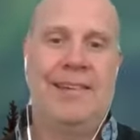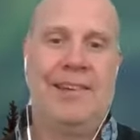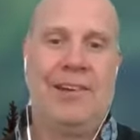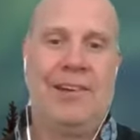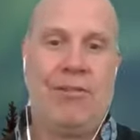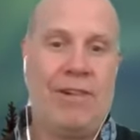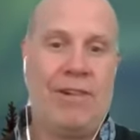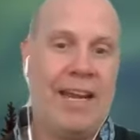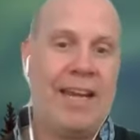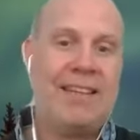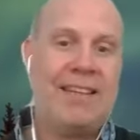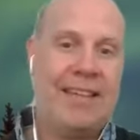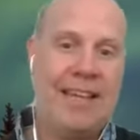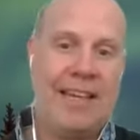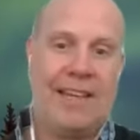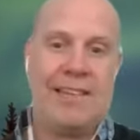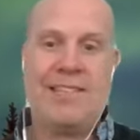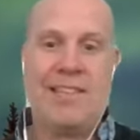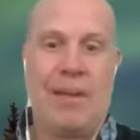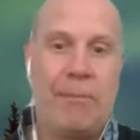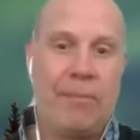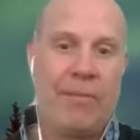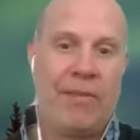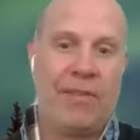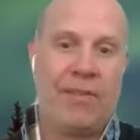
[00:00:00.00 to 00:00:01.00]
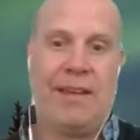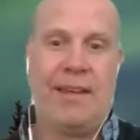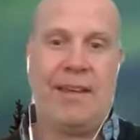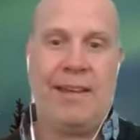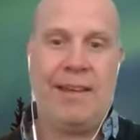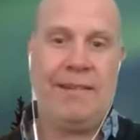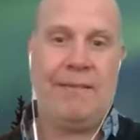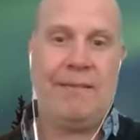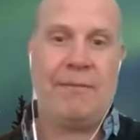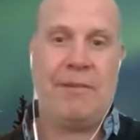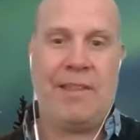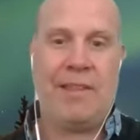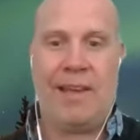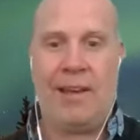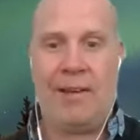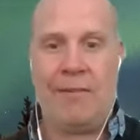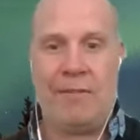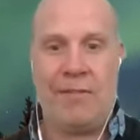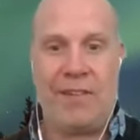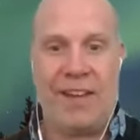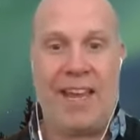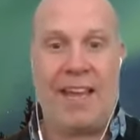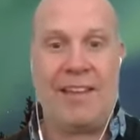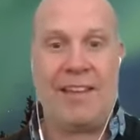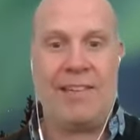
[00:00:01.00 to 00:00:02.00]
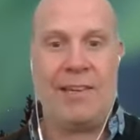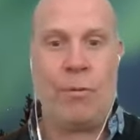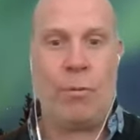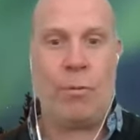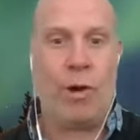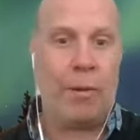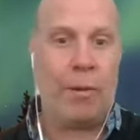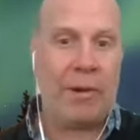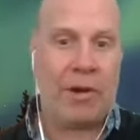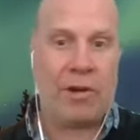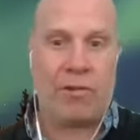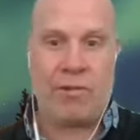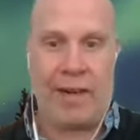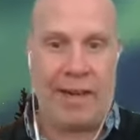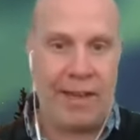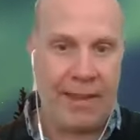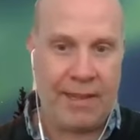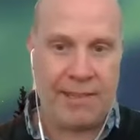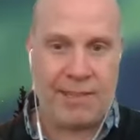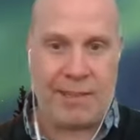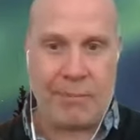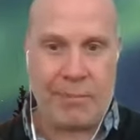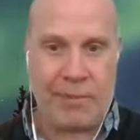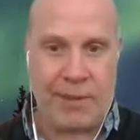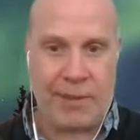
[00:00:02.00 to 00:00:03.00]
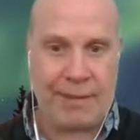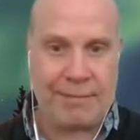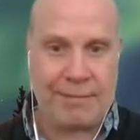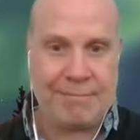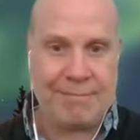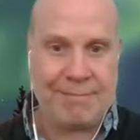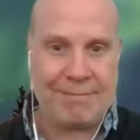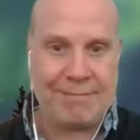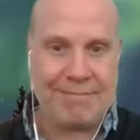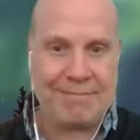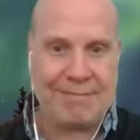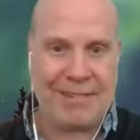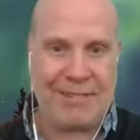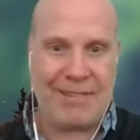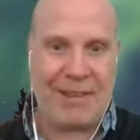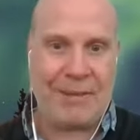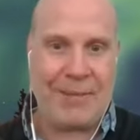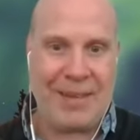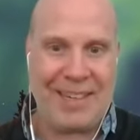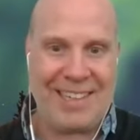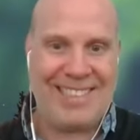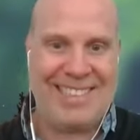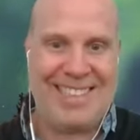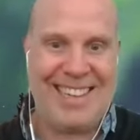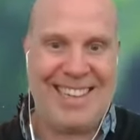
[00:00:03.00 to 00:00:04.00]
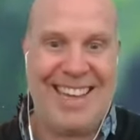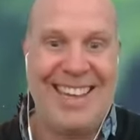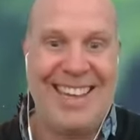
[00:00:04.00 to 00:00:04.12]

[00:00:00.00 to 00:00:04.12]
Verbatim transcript: creating something without forgetting why we're creating the something if that mm. makes hmm.